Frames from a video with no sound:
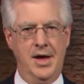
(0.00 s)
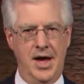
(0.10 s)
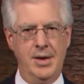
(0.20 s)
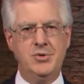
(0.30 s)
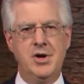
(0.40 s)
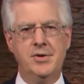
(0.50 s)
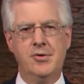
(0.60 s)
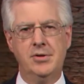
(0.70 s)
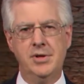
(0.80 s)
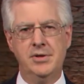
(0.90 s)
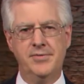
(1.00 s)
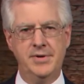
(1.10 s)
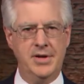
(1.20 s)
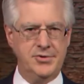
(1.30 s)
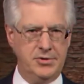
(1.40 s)
I'm John Hurley, the
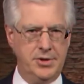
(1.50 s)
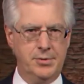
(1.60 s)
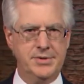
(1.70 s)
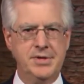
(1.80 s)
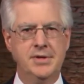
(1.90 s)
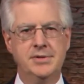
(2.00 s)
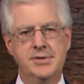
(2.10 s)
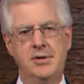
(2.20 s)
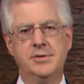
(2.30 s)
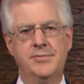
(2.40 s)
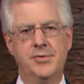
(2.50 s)
Financial Literacy Consultant